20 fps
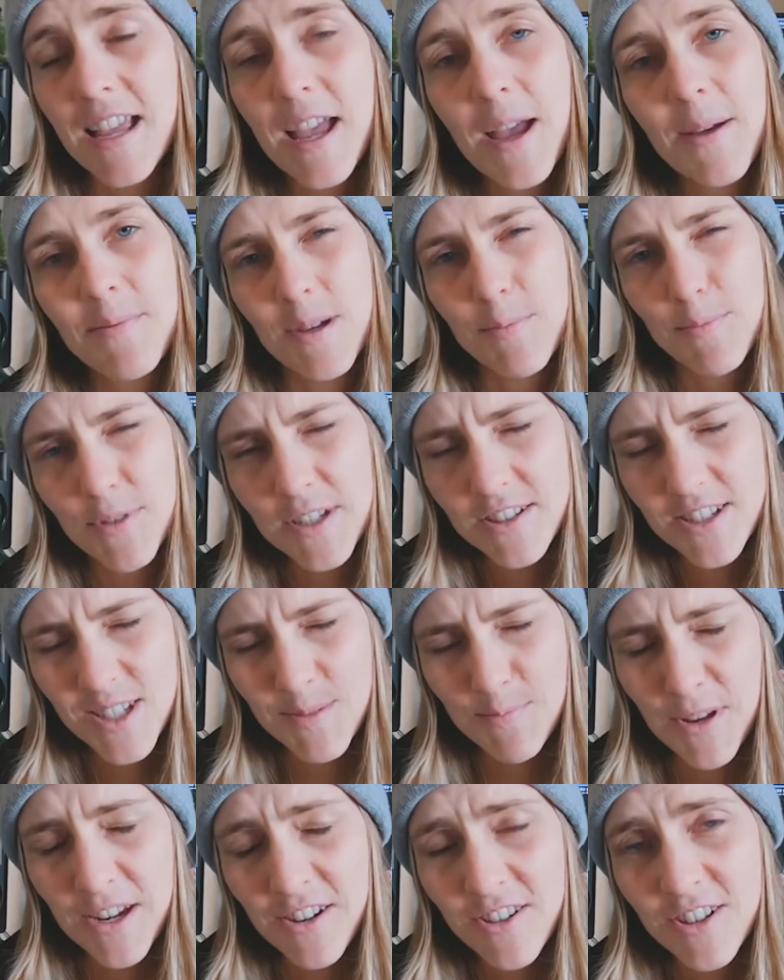My biggest
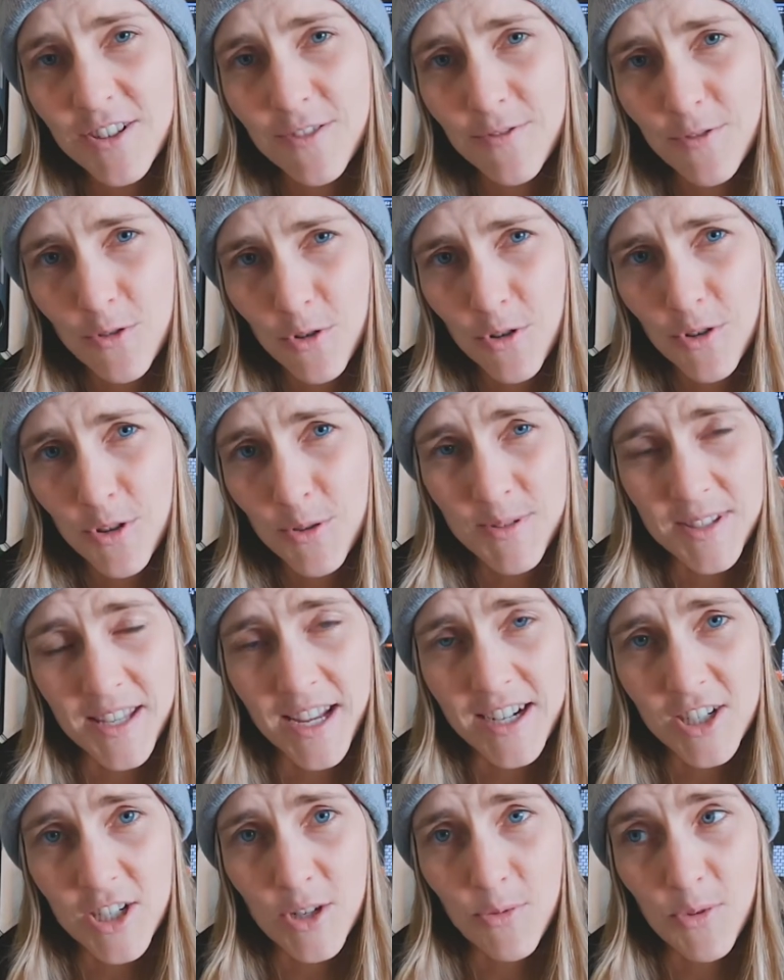period of growth was
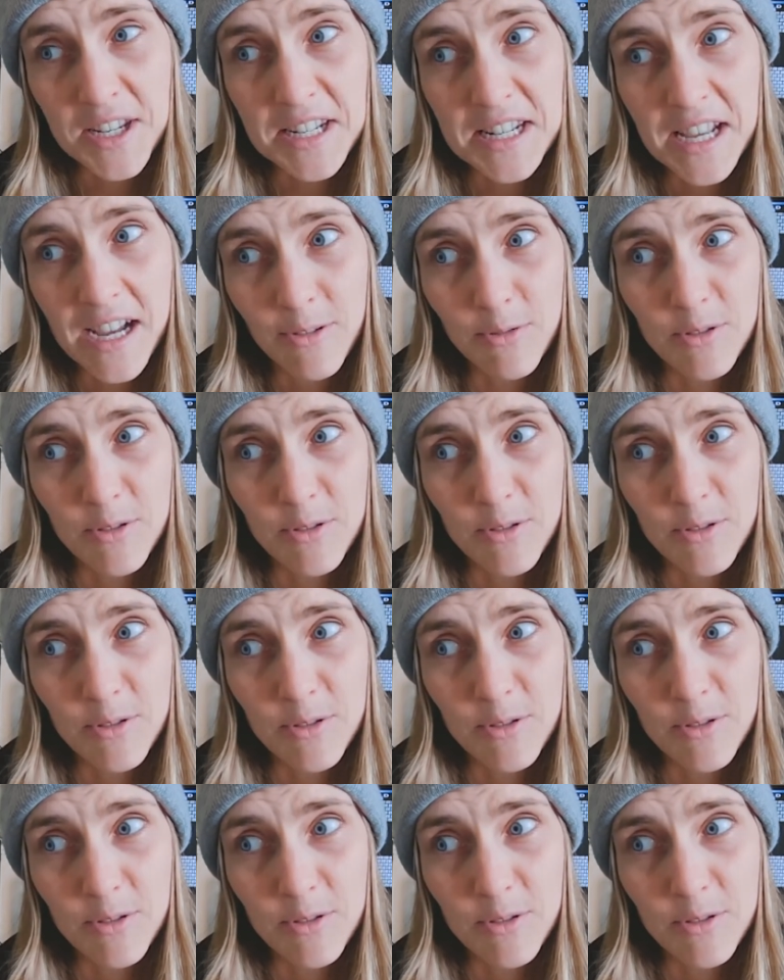actually when I was